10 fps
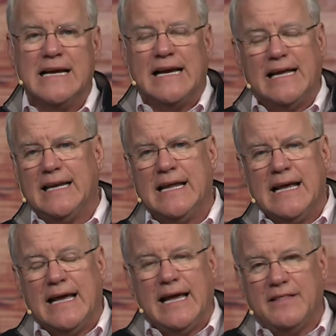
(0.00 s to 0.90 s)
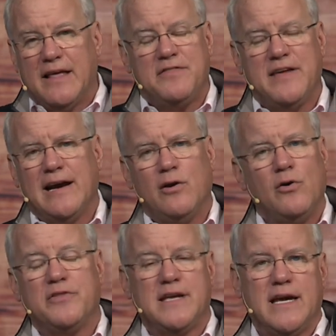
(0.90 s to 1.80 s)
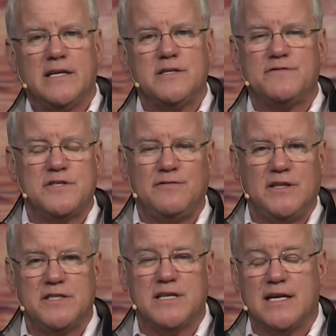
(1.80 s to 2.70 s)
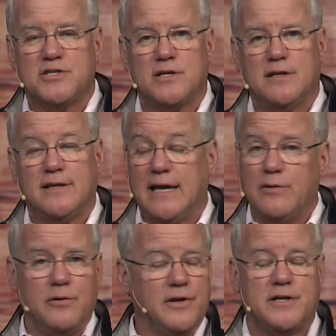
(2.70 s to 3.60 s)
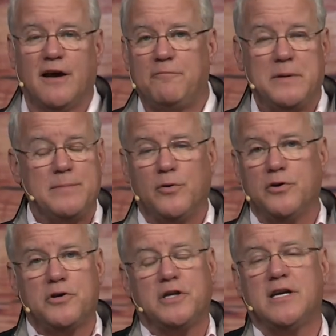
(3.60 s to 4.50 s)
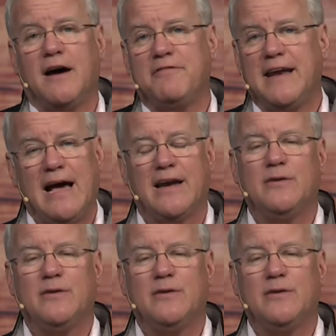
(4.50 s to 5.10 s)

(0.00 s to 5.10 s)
And, and, and there on the edge of civilization, they were the tough people who could tough it out.